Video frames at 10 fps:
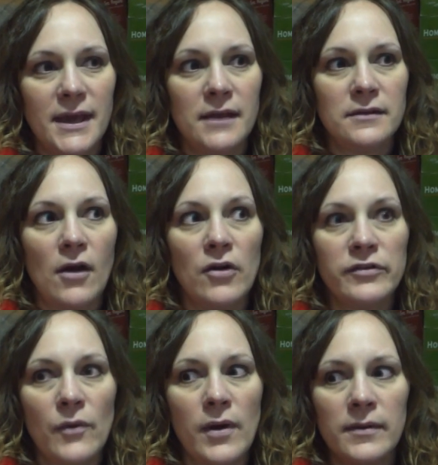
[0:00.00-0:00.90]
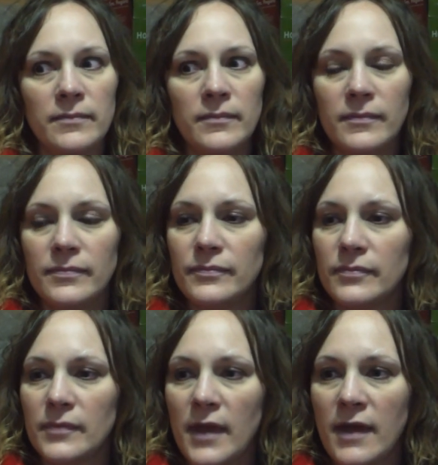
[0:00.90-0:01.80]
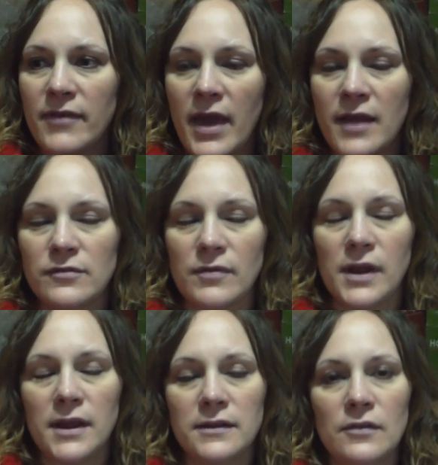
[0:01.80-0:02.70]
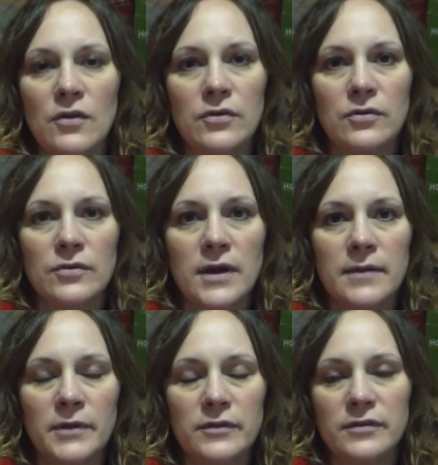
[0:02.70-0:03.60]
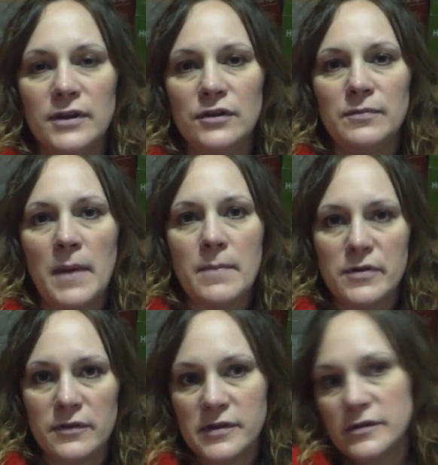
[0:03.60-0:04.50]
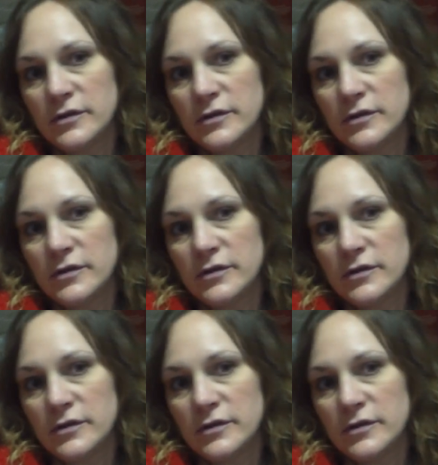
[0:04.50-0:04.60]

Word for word: And also, I'm have ads running in the local uh, military newspapers.